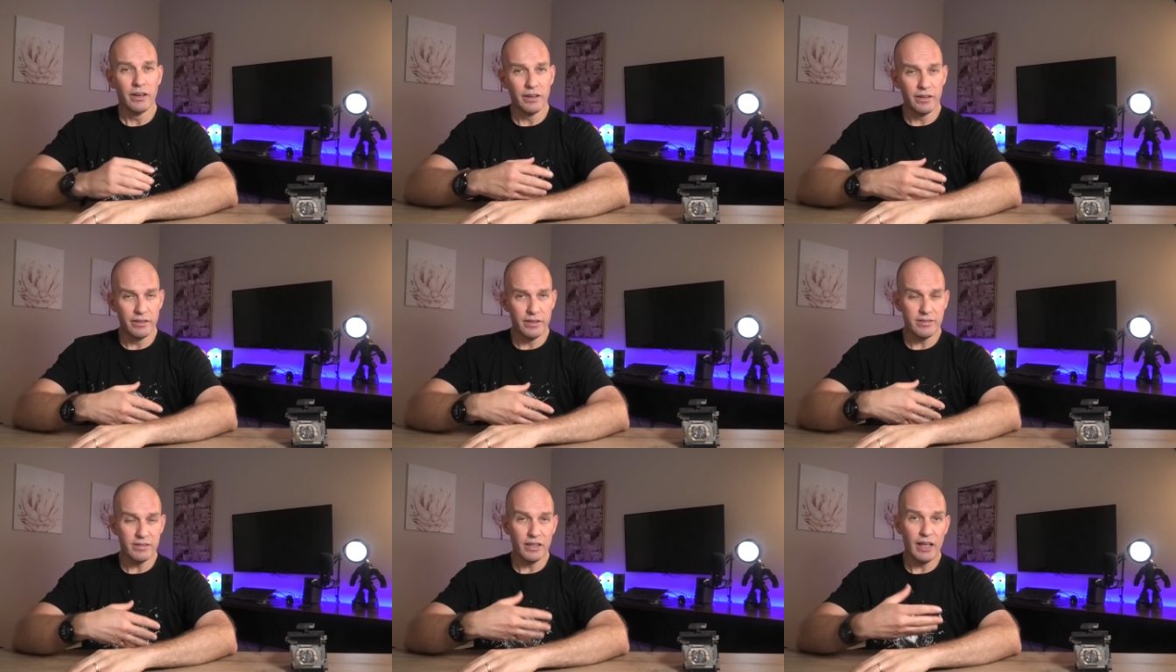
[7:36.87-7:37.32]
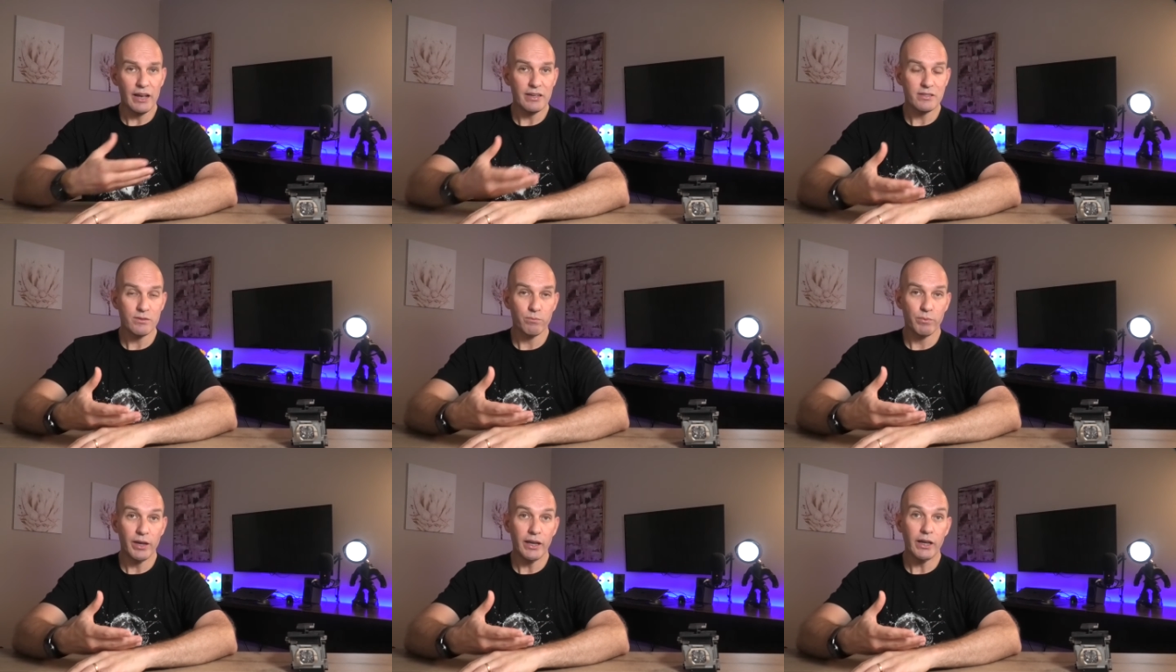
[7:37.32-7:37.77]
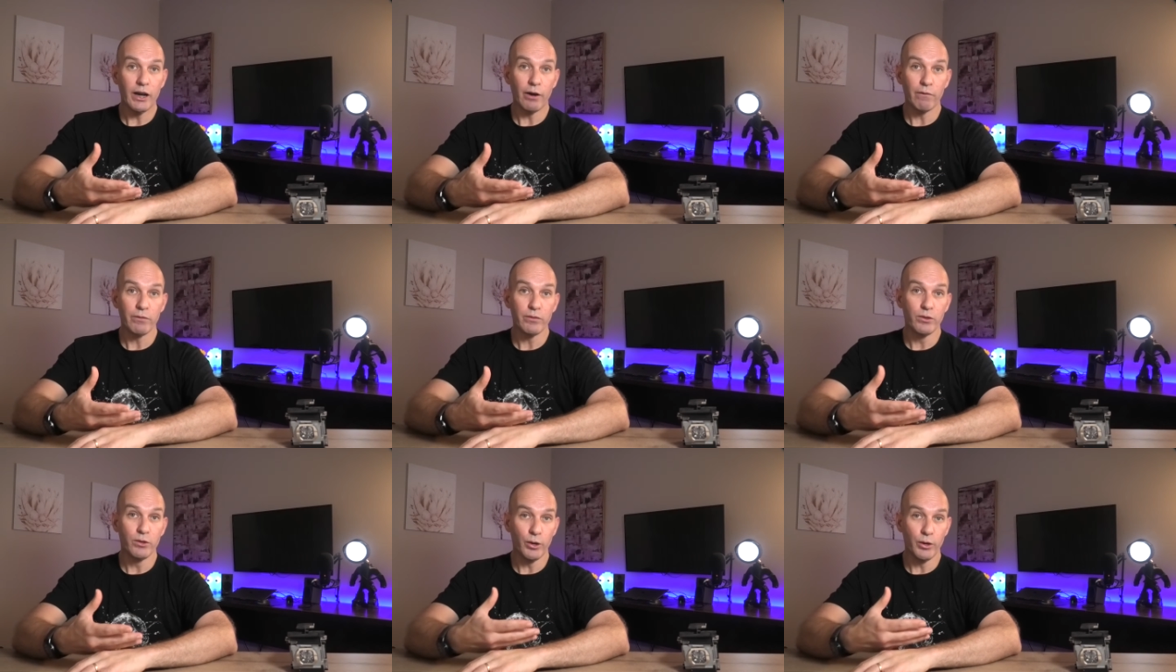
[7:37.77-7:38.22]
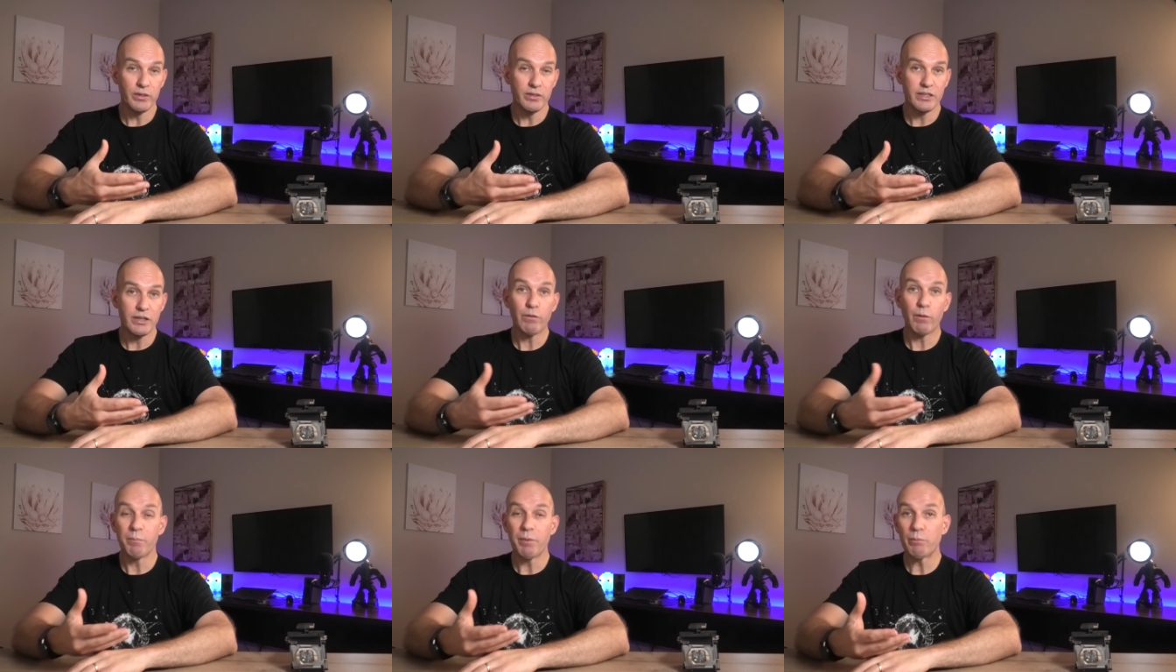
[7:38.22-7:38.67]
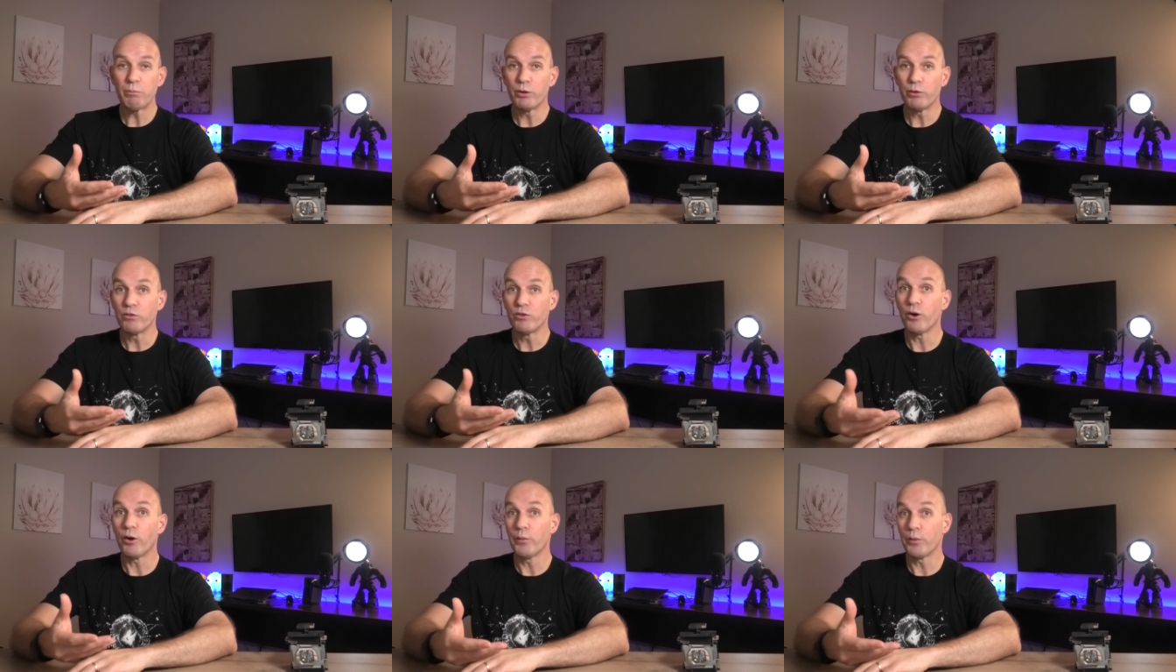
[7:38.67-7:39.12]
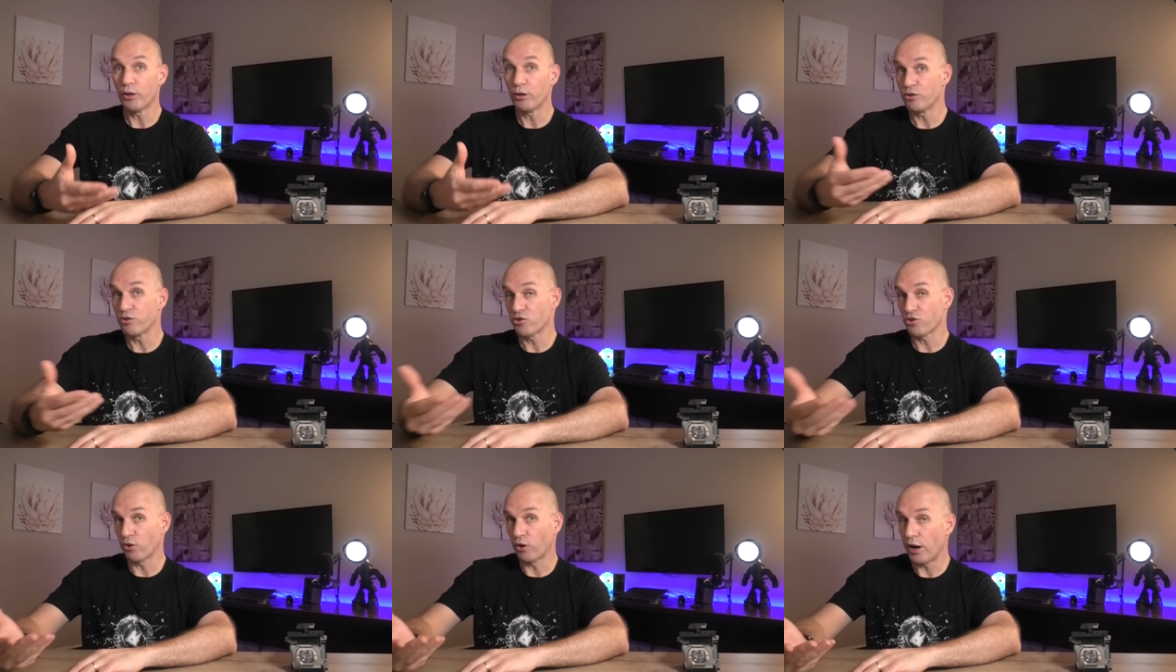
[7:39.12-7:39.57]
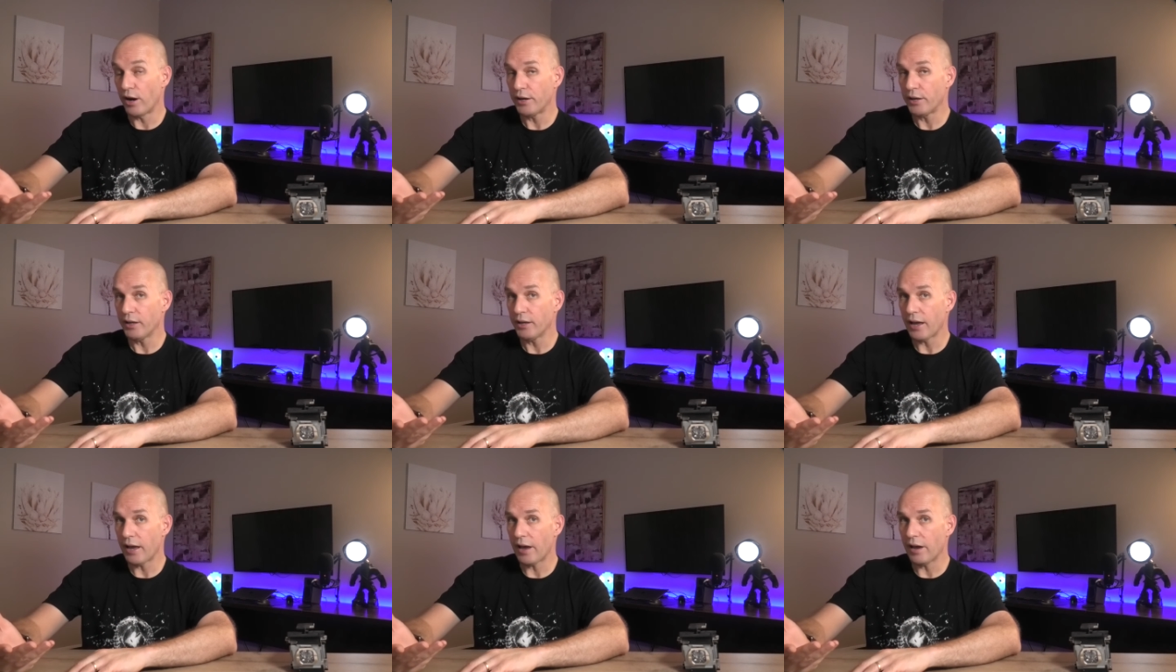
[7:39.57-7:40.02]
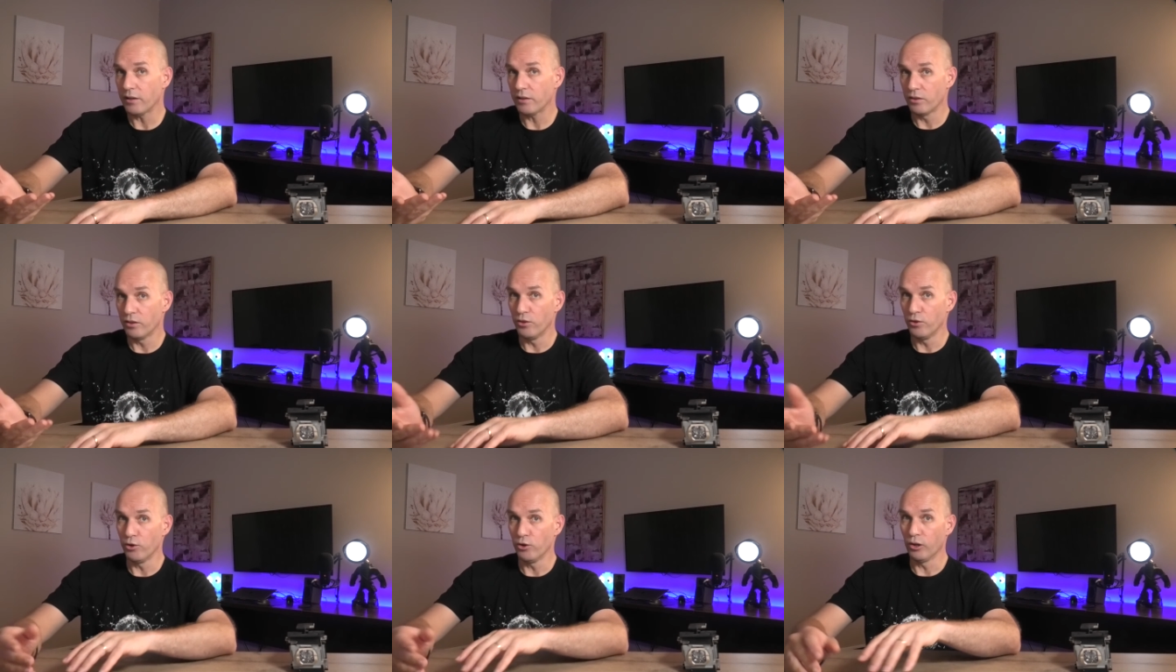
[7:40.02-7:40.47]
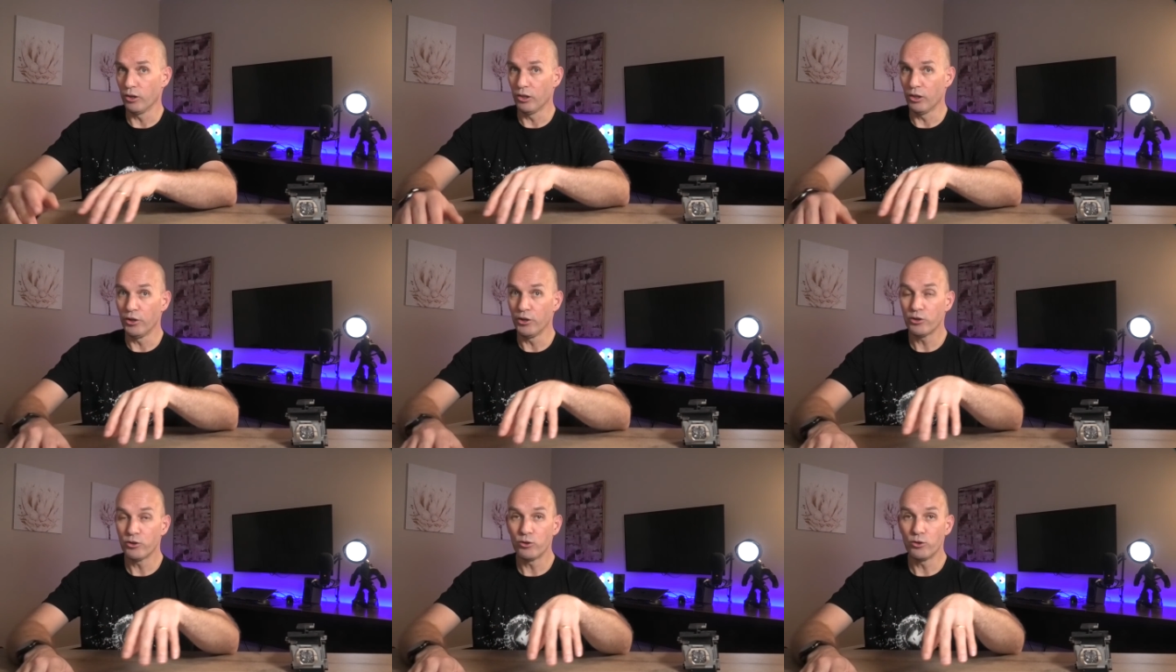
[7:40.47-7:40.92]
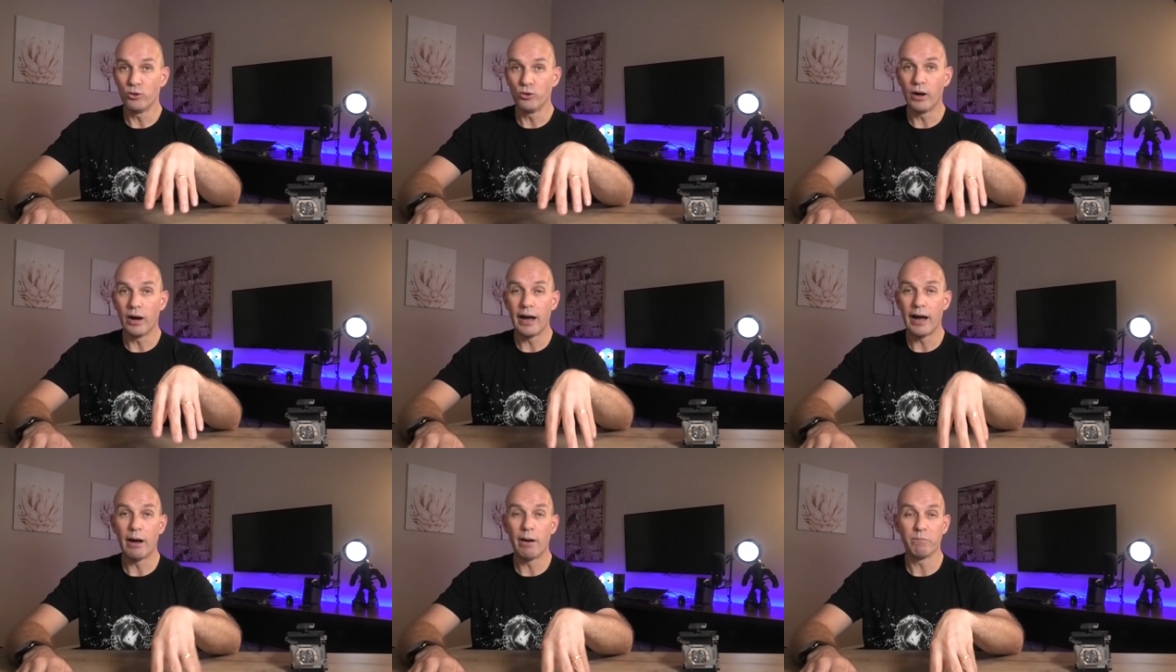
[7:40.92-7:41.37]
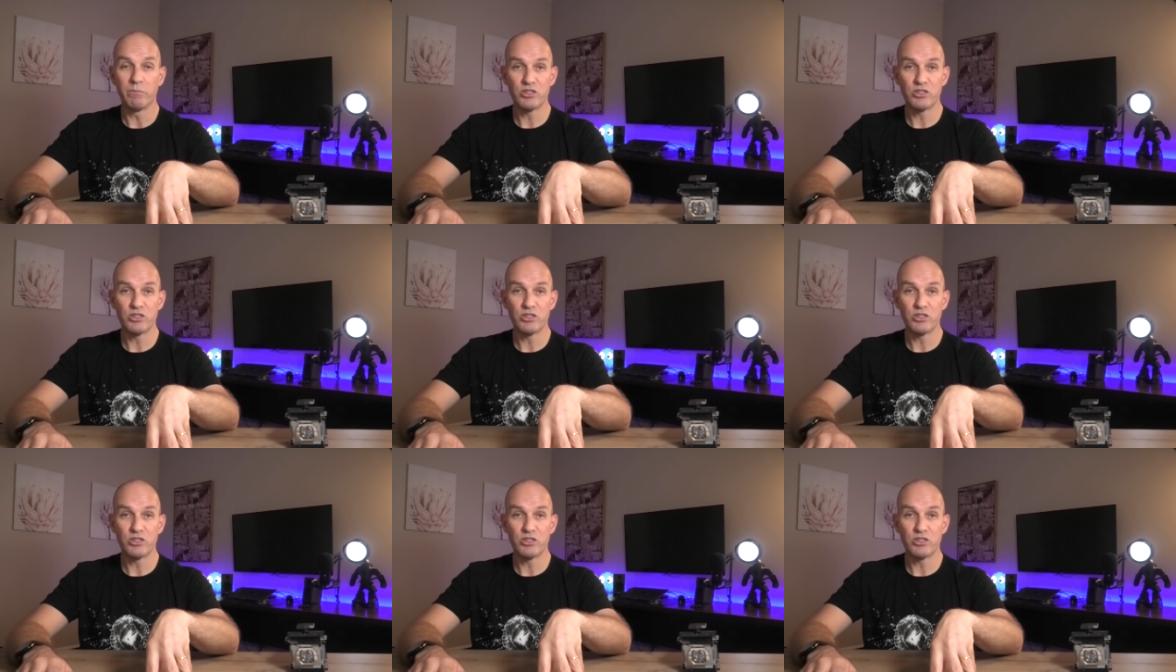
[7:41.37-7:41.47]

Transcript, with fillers: This last week, I've known several people have gone and tried it at the local um,